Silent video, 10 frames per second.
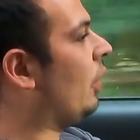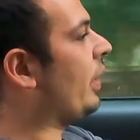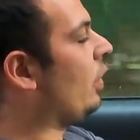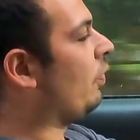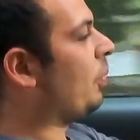
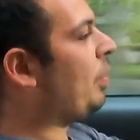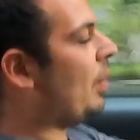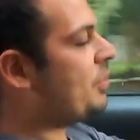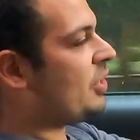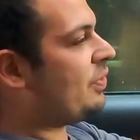Going over
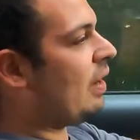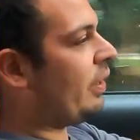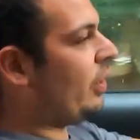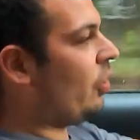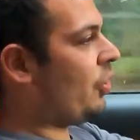bumps, it's
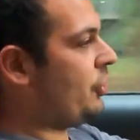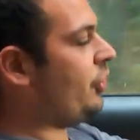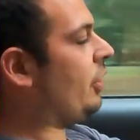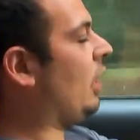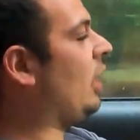very harsh.